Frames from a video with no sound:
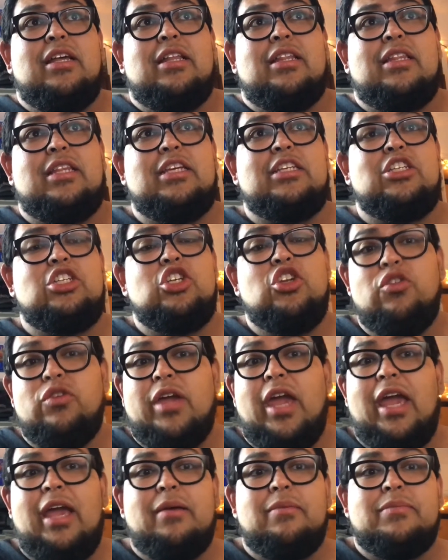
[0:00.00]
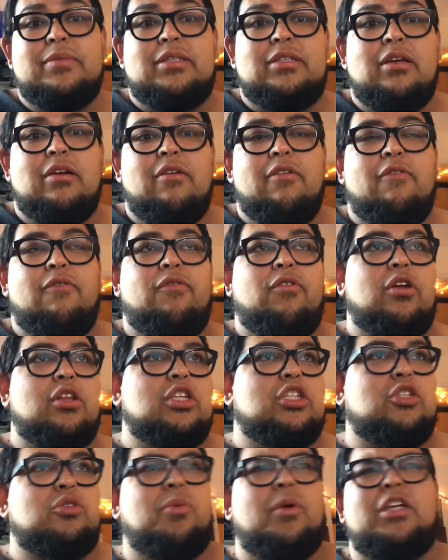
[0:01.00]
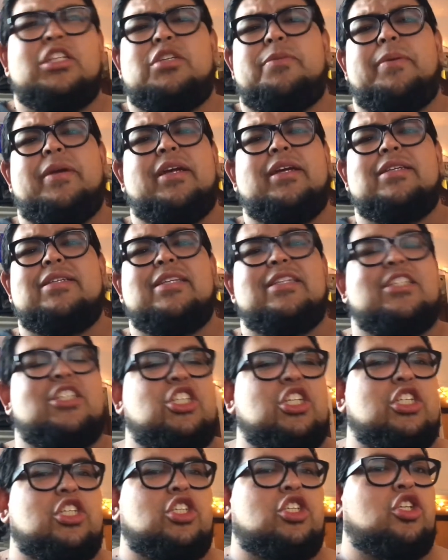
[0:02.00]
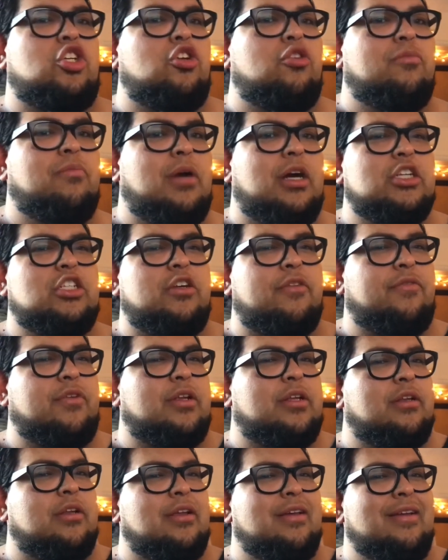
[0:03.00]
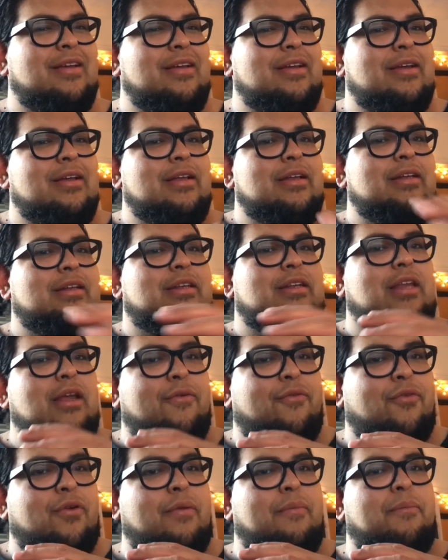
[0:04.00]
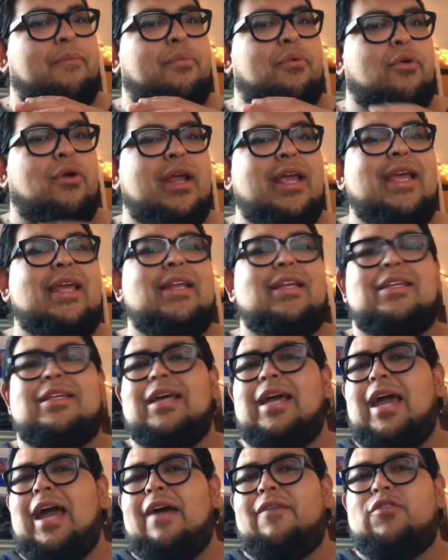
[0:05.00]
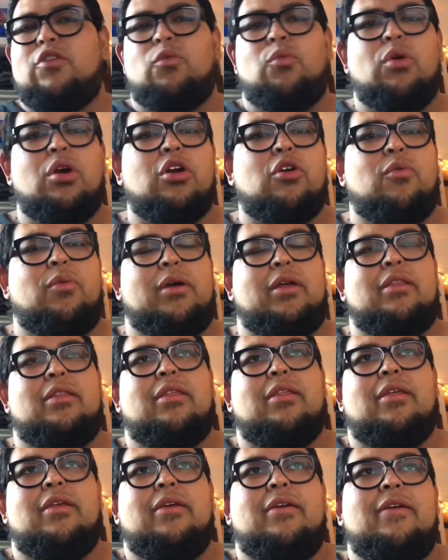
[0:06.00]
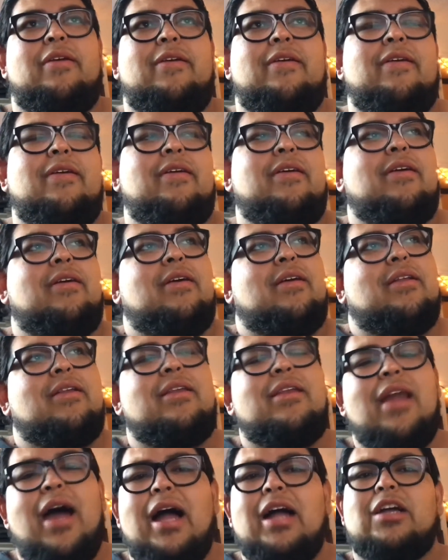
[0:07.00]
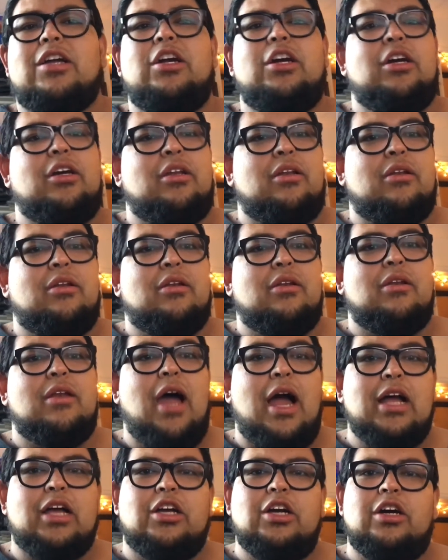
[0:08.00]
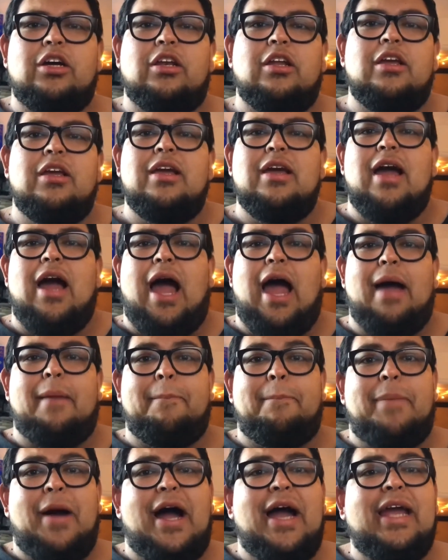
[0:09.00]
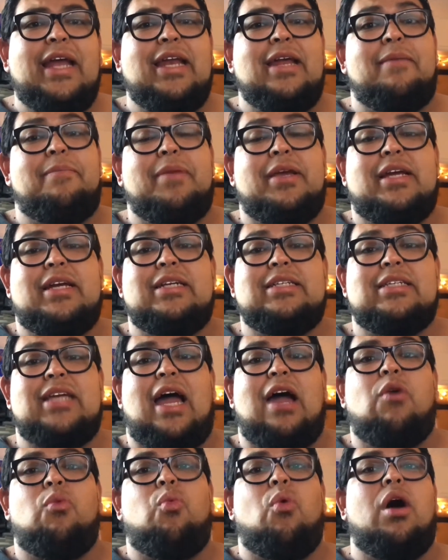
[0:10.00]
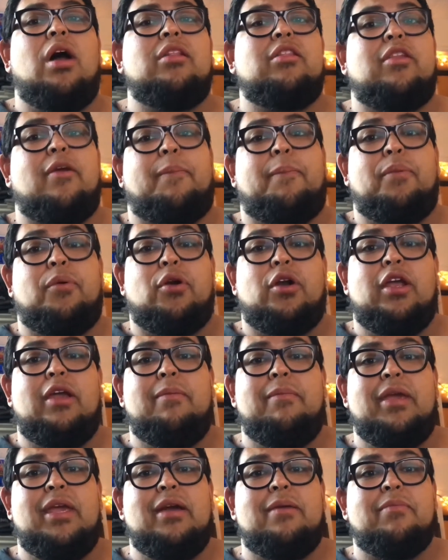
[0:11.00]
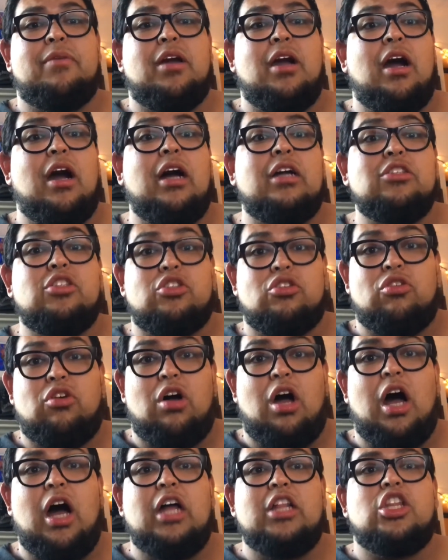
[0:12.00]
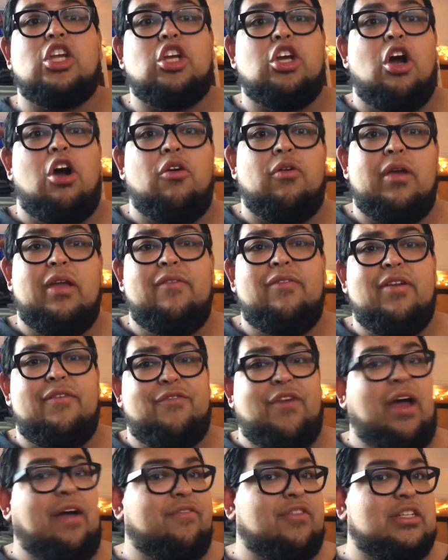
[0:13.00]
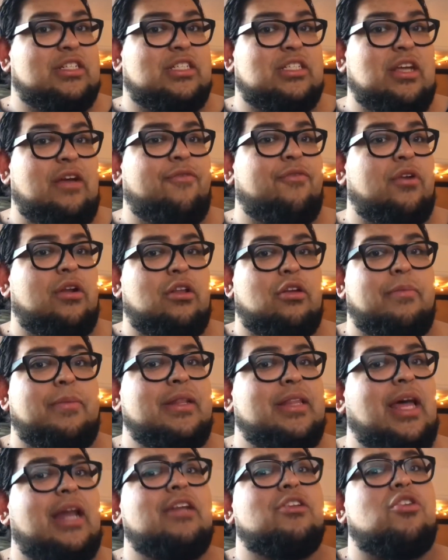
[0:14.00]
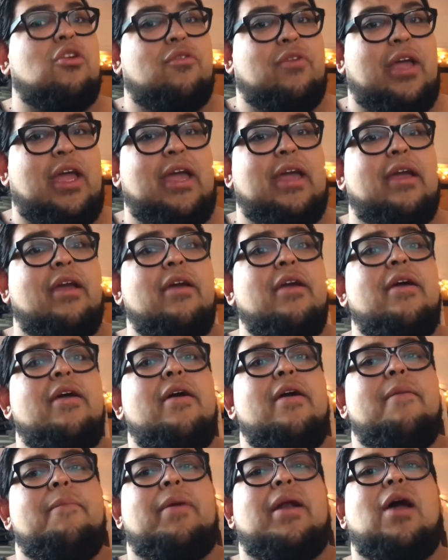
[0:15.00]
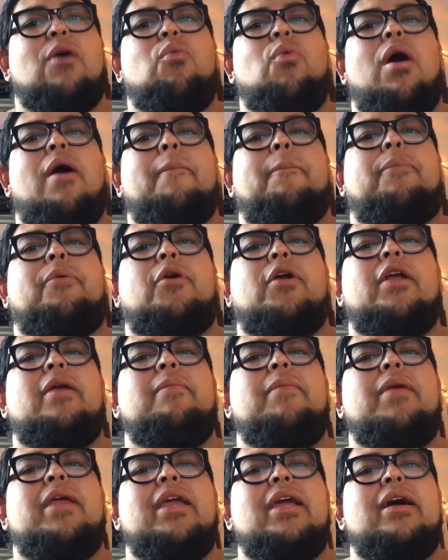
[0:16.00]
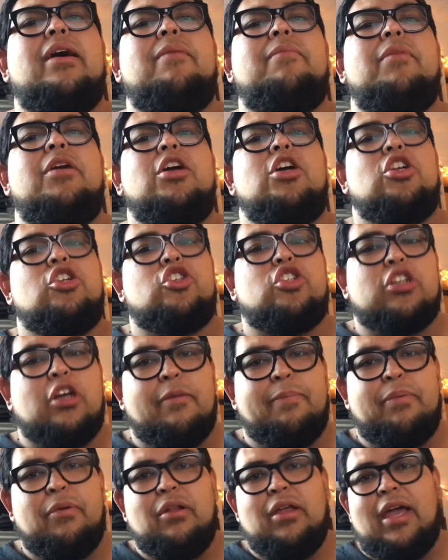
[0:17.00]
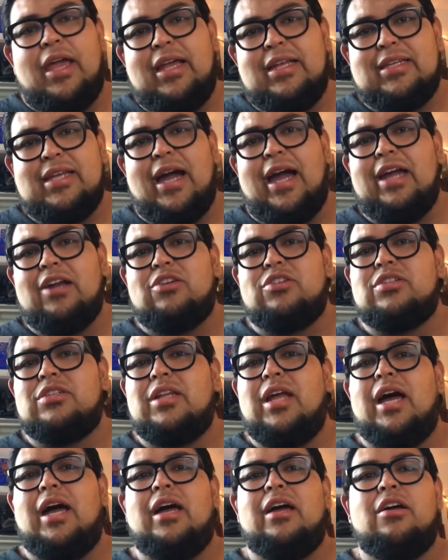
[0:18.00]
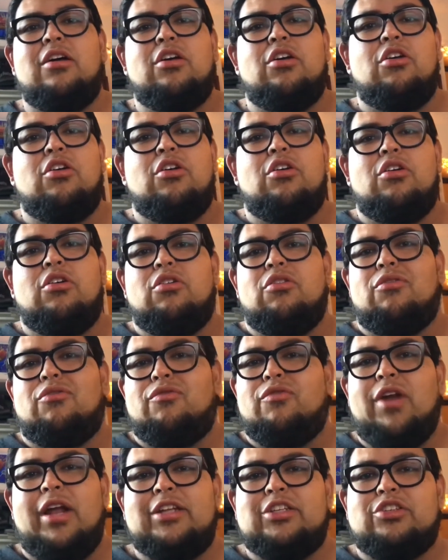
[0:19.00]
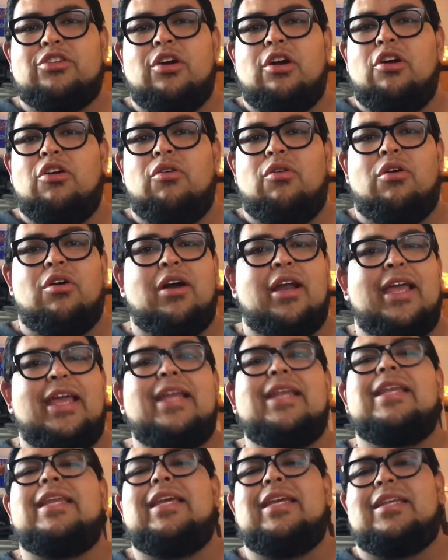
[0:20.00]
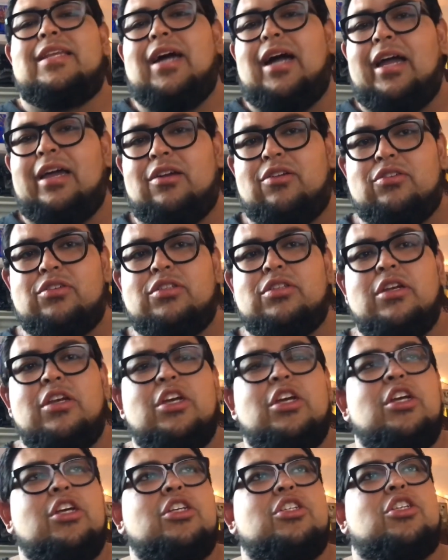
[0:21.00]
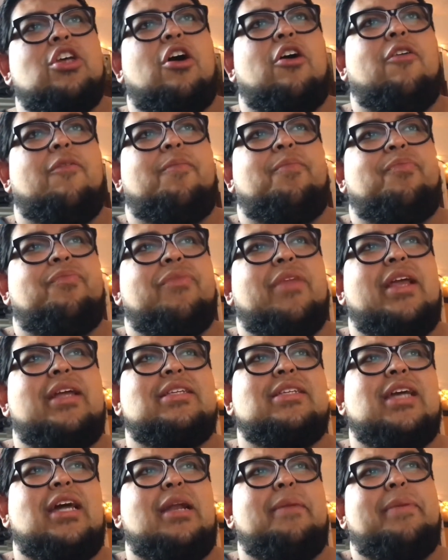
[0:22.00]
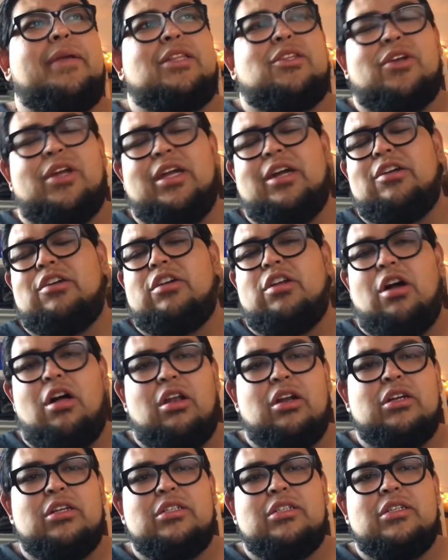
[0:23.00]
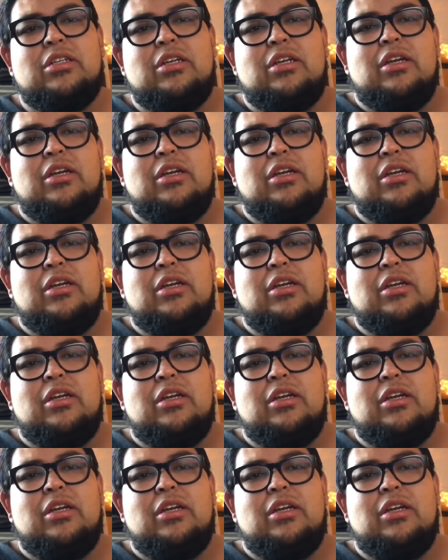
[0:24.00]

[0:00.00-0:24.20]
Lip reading: these new games for the Switch because it's just too much of a different breed to have to work with. Not good. Not good. I'm buying it because I want the premium console on the go. Even if I have to suffer a little bit, that is okay. But I want premium AAA titles, not retro or indie titles. So it's going to be $300.